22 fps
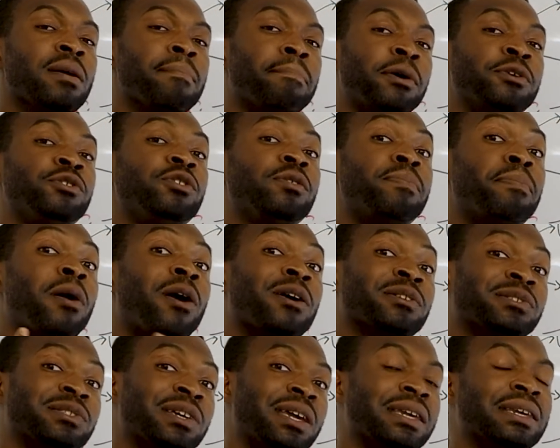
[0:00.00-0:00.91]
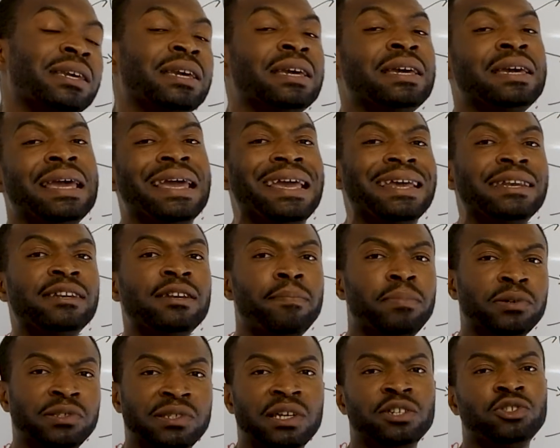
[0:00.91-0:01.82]
but you partake in the
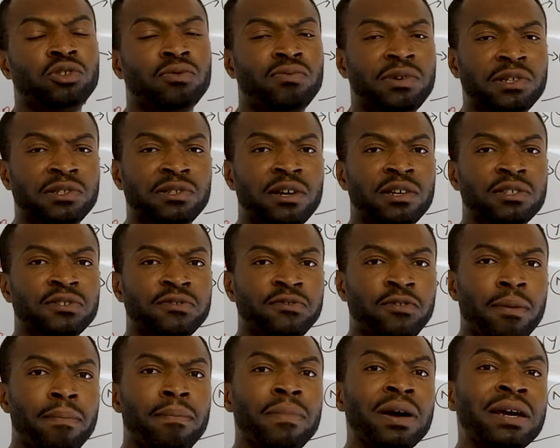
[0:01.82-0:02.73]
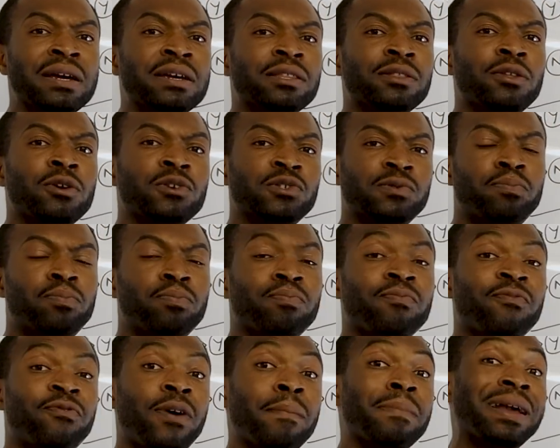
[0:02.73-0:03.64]
potential returns from
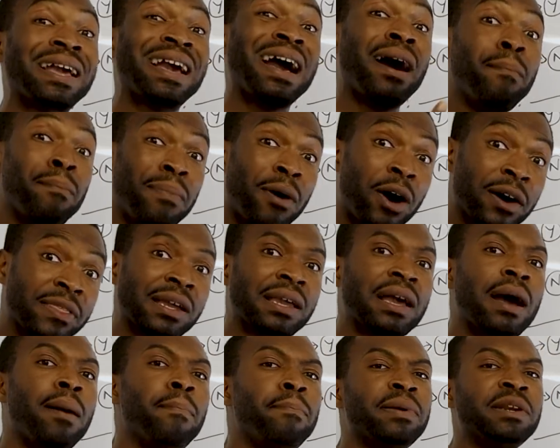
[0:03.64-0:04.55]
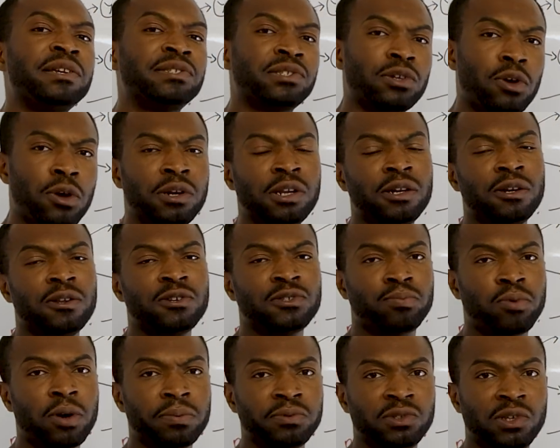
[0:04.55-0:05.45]
other companies owning
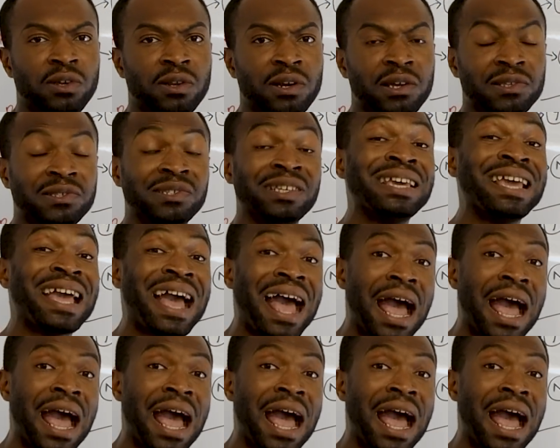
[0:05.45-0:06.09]
those property units,